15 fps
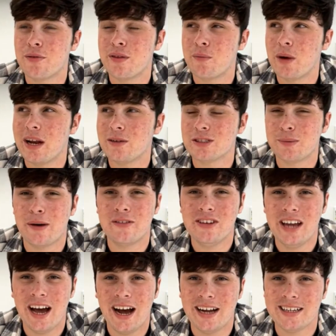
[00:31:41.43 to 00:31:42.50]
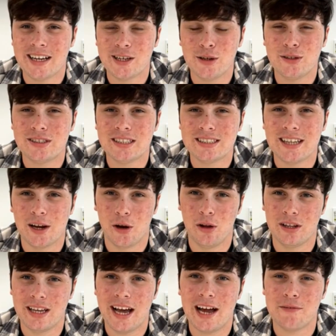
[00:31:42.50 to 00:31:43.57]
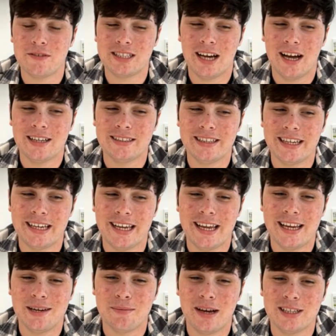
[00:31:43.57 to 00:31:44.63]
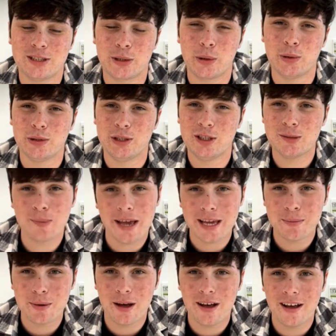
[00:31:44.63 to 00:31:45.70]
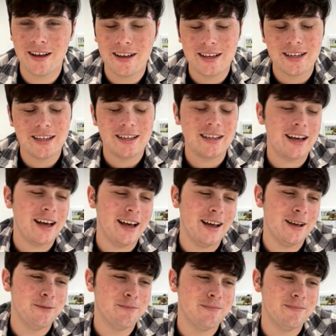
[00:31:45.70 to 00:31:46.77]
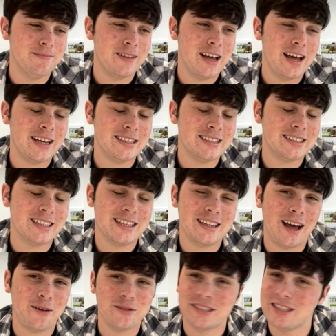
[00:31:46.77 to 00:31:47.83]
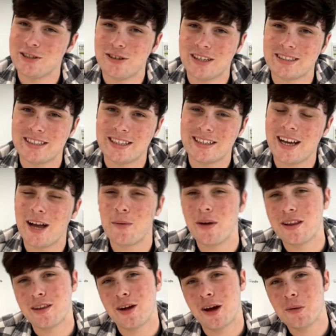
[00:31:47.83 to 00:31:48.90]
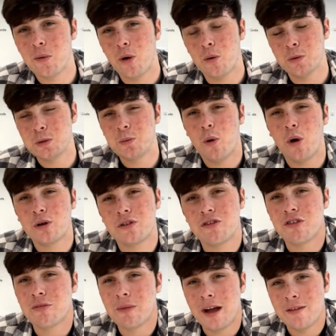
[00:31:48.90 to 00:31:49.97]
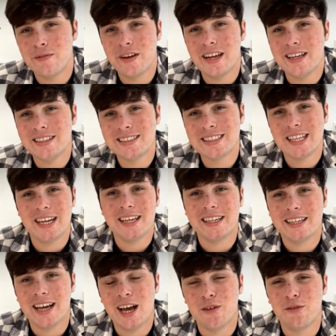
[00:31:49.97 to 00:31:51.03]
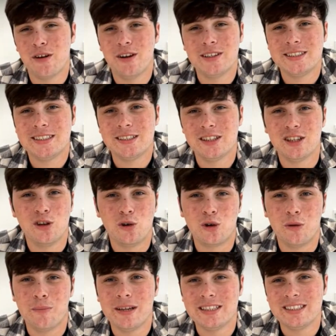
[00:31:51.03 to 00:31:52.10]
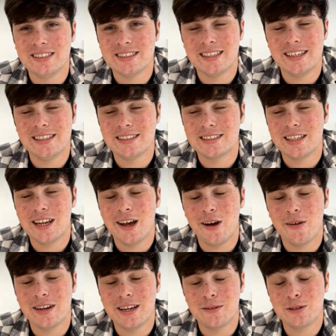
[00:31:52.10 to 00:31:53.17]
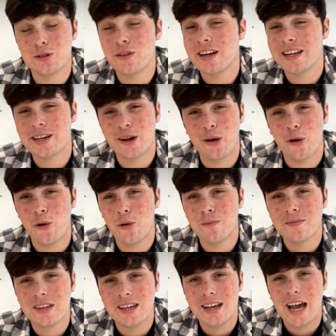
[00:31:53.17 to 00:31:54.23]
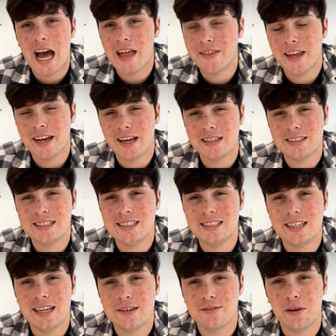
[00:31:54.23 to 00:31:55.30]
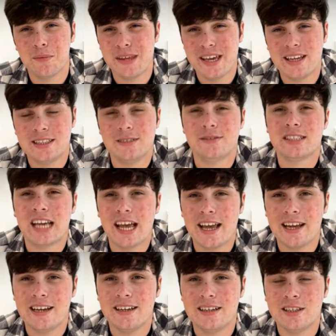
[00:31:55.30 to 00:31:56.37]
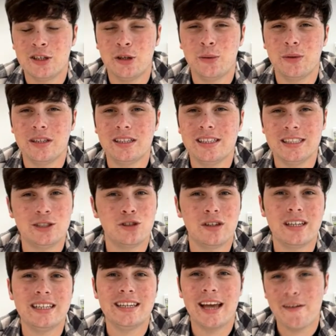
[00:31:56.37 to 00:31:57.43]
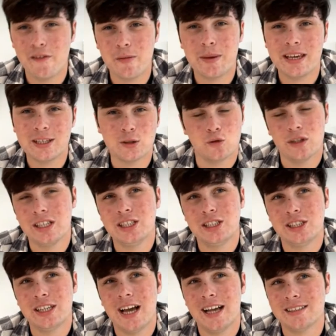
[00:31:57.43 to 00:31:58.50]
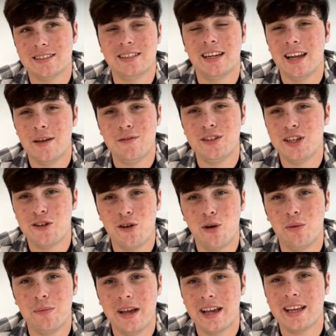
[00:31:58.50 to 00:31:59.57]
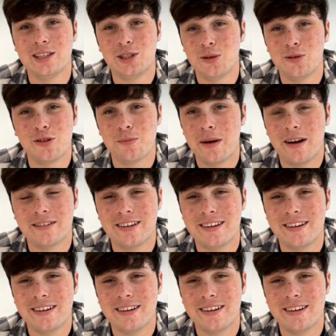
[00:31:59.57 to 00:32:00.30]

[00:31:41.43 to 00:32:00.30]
I was about 9, I used to sell all the advertising in my school newspaper. And that was interesting. I always walked through my village selling adverts to the local businesses, and it was really cool. And then I DJ'd from the age of 10. You will literally never be as rich as an 11-year-old making £200 a